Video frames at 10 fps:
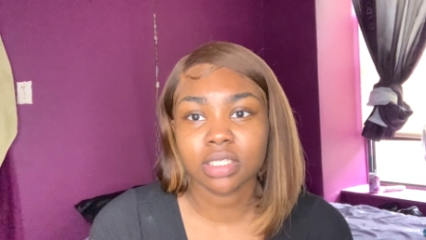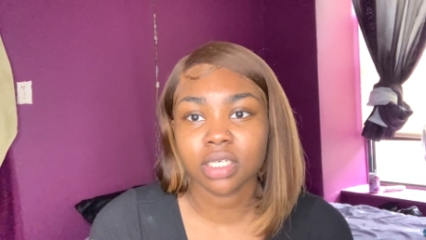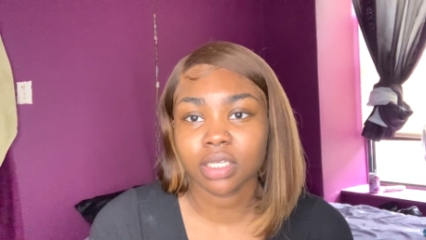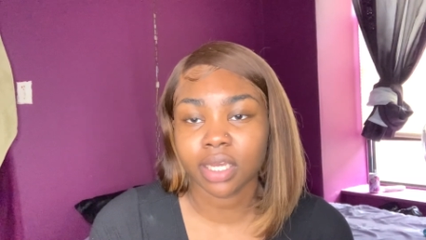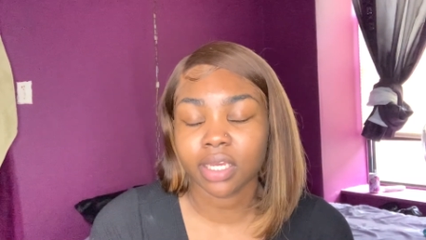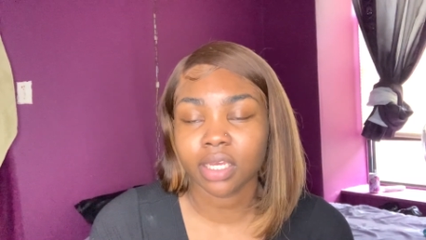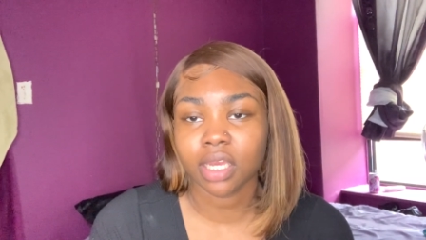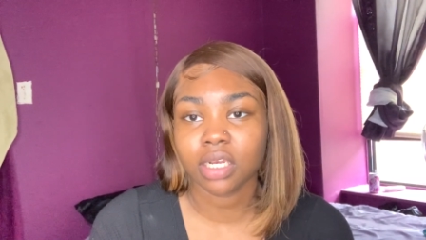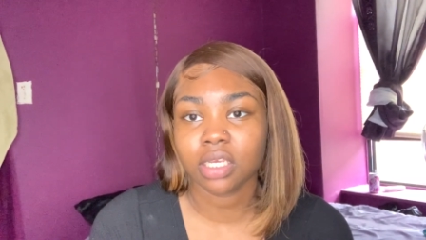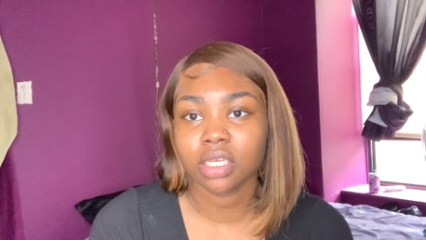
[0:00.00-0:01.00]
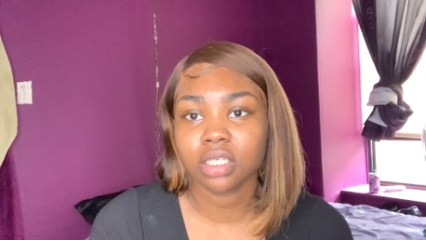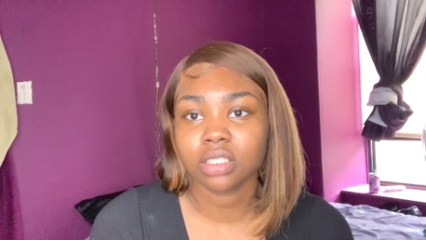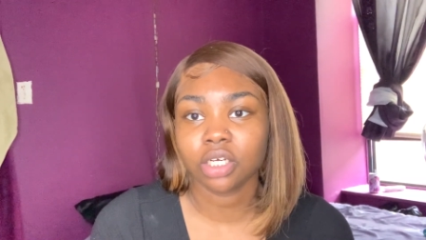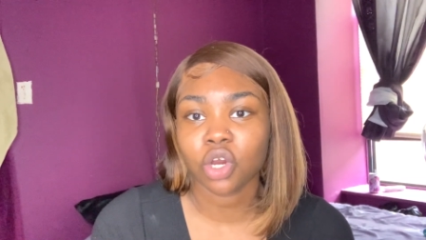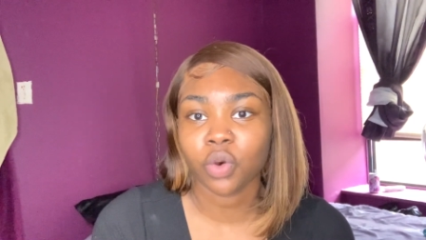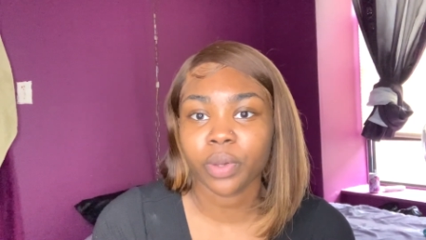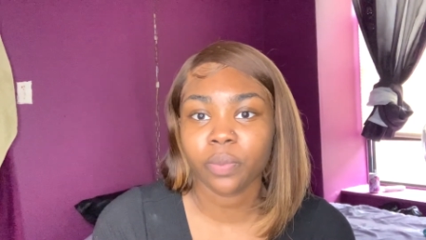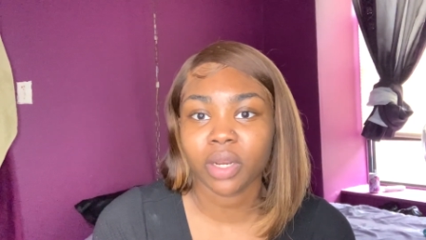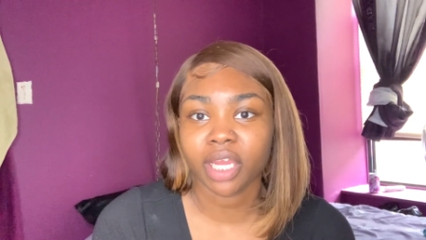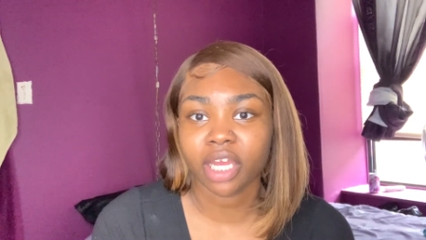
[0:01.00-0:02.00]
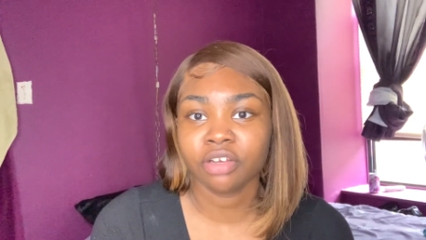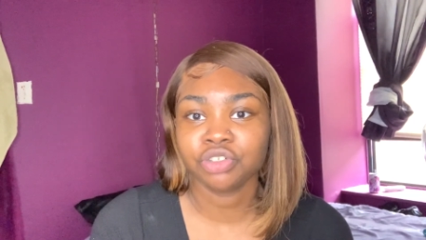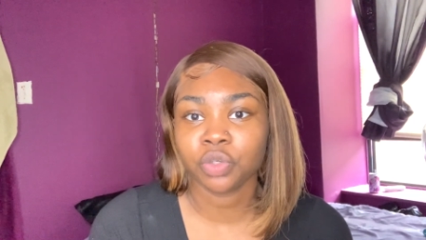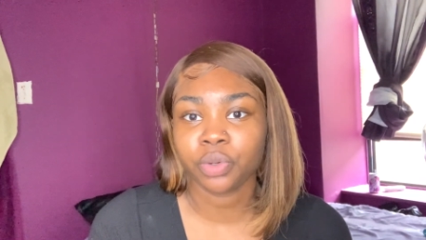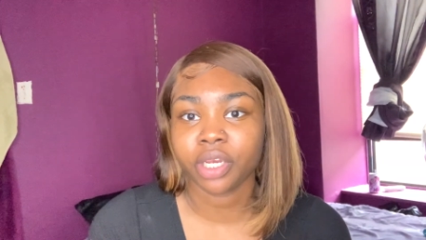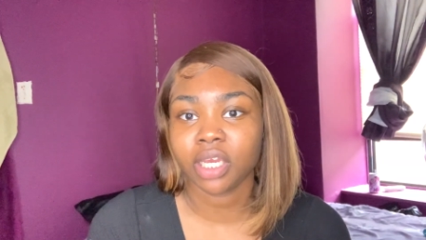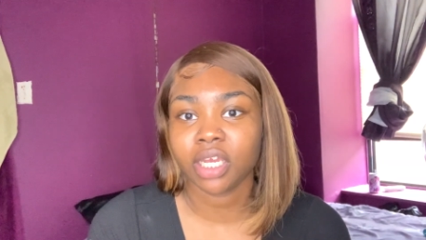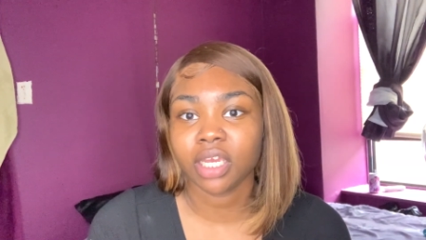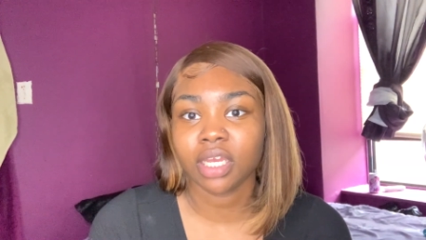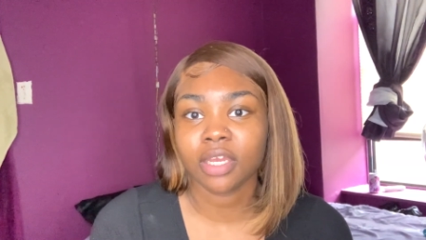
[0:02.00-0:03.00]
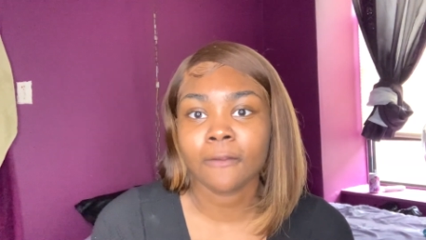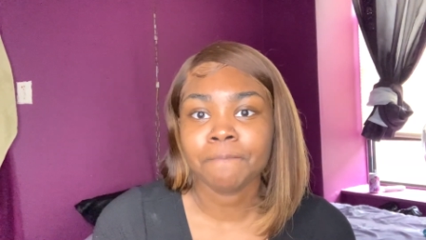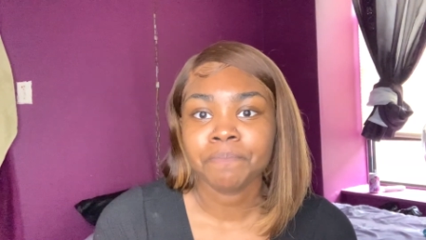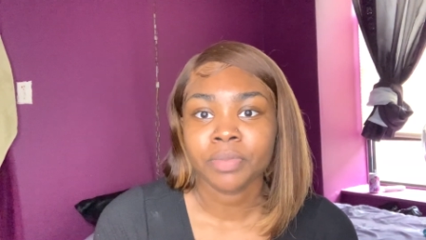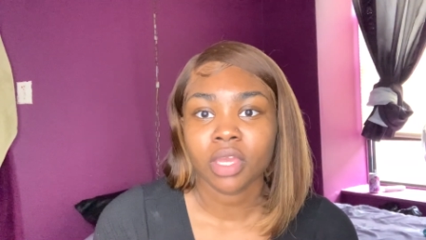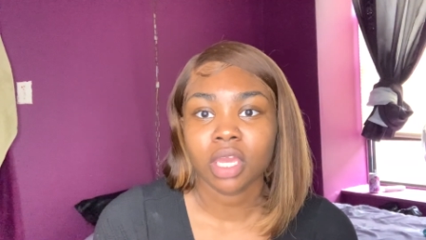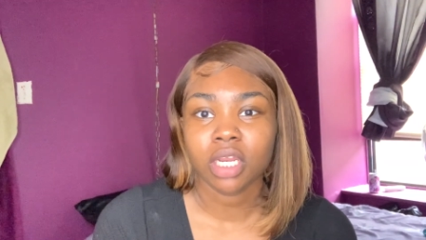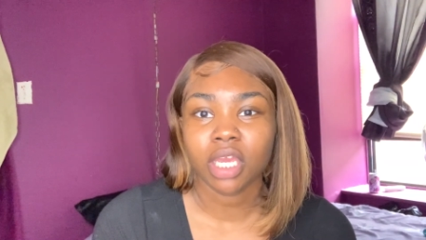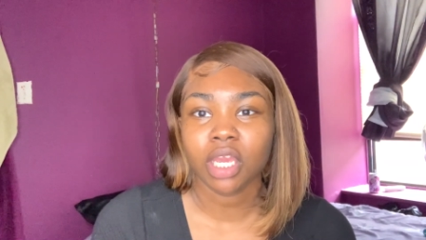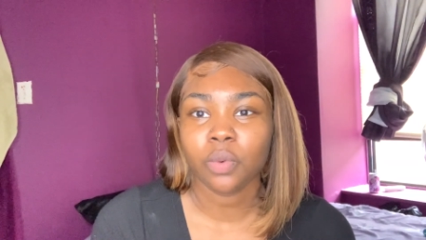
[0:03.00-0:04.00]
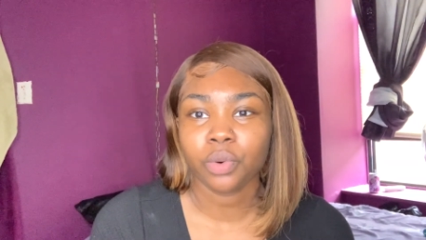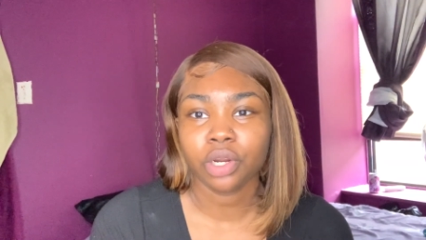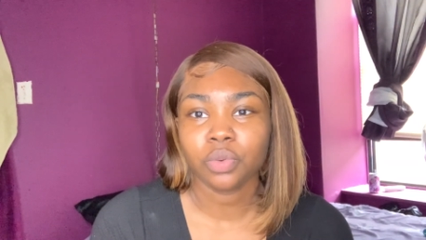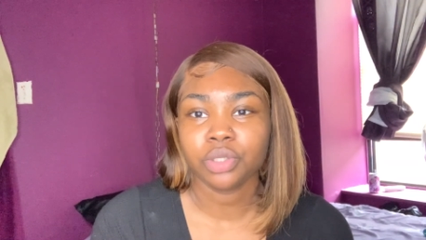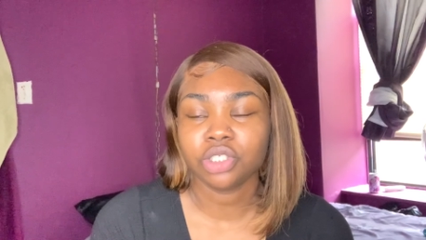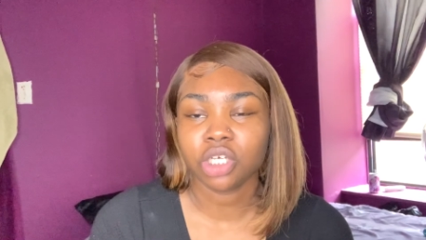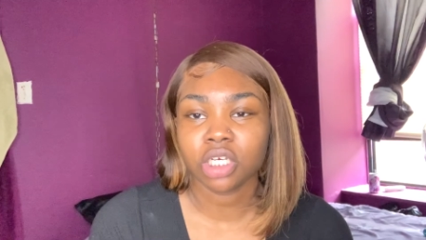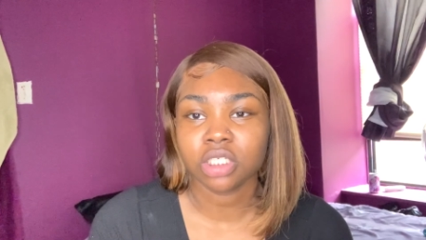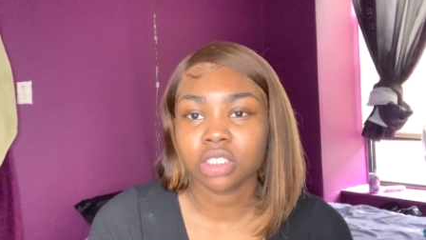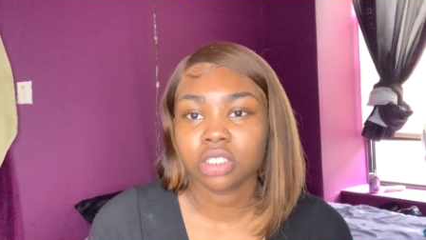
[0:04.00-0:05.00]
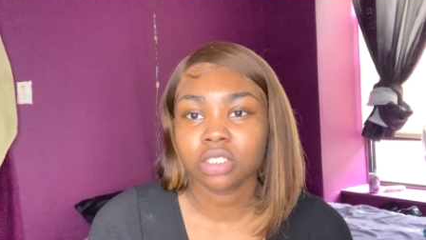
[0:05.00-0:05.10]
Like it needed to go in with like extra work. It didn't work with just